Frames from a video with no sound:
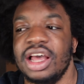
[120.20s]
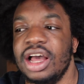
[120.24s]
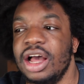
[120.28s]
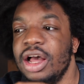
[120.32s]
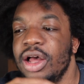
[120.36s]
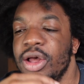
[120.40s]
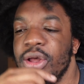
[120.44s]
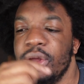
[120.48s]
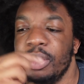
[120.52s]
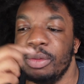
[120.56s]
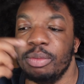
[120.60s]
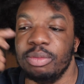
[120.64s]

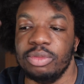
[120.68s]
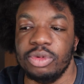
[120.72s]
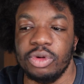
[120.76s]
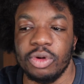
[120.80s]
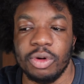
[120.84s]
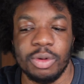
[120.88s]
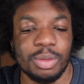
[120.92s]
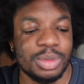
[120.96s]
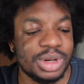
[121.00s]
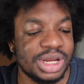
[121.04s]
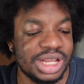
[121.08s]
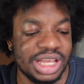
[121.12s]

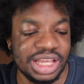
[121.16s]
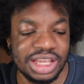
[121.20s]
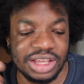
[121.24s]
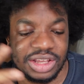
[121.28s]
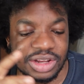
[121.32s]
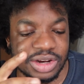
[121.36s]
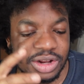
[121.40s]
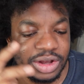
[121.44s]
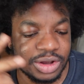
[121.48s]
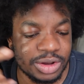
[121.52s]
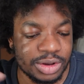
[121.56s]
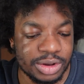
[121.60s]
normally,
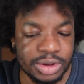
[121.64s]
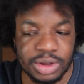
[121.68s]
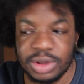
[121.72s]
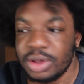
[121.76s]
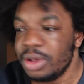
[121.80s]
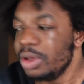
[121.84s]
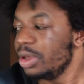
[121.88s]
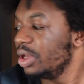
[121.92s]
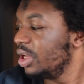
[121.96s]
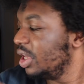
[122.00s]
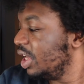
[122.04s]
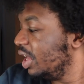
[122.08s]

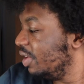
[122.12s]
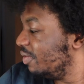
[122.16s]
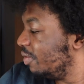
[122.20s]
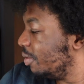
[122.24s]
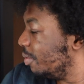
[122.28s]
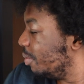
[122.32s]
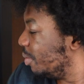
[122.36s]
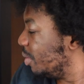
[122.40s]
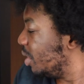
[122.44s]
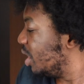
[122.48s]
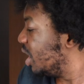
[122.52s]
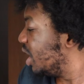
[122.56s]

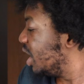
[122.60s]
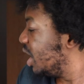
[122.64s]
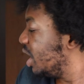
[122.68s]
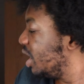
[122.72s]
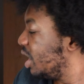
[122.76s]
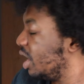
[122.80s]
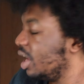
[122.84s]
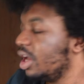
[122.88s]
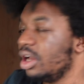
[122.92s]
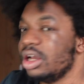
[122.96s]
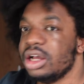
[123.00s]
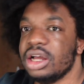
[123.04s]
even
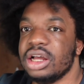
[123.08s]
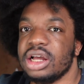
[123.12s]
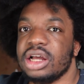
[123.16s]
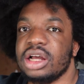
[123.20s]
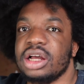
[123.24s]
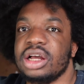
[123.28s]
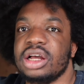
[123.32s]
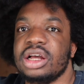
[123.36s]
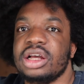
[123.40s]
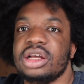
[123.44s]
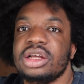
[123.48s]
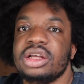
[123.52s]
my
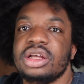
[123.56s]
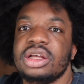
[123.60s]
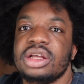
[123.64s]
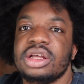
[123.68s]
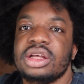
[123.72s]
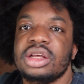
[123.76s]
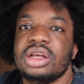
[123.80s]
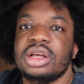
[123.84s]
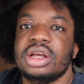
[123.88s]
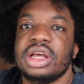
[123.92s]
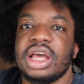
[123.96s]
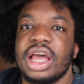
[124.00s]

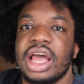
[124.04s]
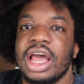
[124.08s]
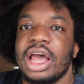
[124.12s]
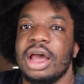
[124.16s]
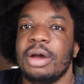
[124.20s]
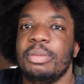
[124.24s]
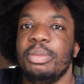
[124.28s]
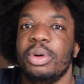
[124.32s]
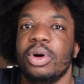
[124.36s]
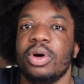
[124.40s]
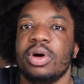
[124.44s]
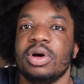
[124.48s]

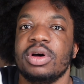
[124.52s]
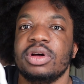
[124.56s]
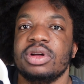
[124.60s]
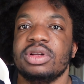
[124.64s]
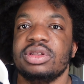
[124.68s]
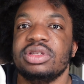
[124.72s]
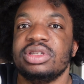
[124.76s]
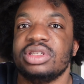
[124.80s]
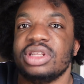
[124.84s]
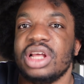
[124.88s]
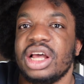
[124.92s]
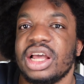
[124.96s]

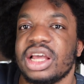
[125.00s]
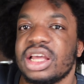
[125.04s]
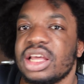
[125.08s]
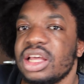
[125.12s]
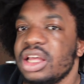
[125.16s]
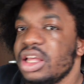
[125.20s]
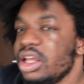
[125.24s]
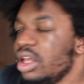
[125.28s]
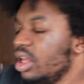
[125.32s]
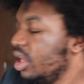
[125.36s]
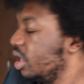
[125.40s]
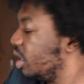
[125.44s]
AirPods. Like,
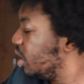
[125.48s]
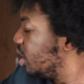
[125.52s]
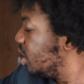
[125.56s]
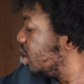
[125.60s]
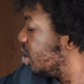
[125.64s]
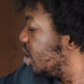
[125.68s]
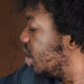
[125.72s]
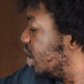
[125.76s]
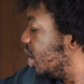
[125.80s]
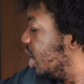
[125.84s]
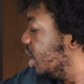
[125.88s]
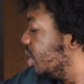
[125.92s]

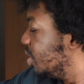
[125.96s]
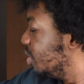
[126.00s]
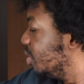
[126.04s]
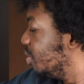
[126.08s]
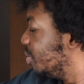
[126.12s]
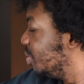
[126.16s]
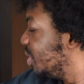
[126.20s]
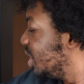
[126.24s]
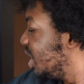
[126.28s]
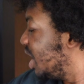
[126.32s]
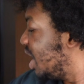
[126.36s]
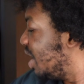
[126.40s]
I
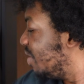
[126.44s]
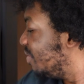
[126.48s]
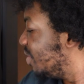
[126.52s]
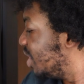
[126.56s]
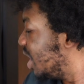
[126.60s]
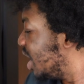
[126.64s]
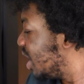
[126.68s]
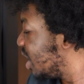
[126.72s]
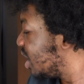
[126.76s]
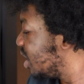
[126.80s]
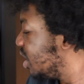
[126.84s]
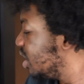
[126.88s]
normally have
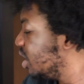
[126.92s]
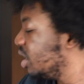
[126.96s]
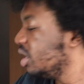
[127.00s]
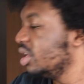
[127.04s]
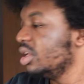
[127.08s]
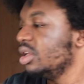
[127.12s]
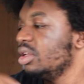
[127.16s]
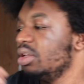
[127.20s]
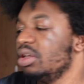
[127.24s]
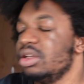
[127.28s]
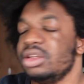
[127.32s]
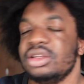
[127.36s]
like
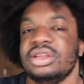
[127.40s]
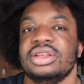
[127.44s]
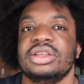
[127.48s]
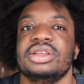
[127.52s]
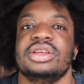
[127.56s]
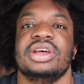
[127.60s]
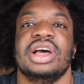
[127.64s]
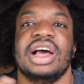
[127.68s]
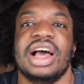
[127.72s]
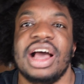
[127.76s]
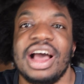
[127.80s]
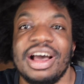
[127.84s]

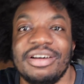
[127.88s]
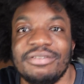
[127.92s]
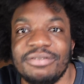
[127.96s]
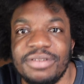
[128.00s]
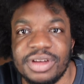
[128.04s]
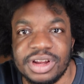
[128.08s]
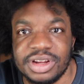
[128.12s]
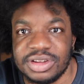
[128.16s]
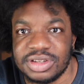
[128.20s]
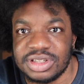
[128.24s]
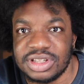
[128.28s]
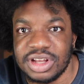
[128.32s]
a
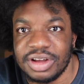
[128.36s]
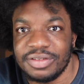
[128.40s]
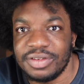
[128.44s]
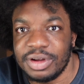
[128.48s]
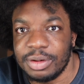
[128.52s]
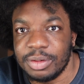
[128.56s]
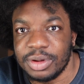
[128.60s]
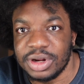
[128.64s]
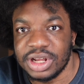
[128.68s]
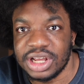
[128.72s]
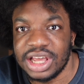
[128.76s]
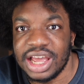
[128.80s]
handful of stuff I
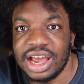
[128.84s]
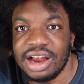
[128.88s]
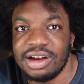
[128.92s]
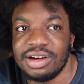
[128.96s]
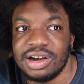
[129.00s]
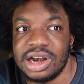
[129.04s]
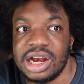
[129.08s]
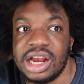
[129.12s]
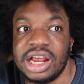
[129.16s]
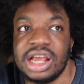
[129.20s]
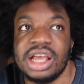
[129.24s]
want to carry.